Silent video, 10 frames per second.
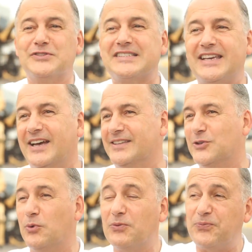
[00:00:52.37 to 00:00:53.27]
skin.
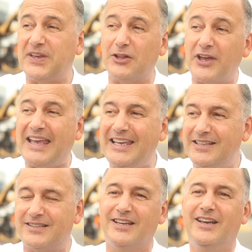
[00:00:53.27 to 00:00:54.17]
You will feel the
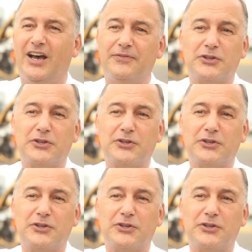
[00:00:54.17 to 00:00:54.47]
heat of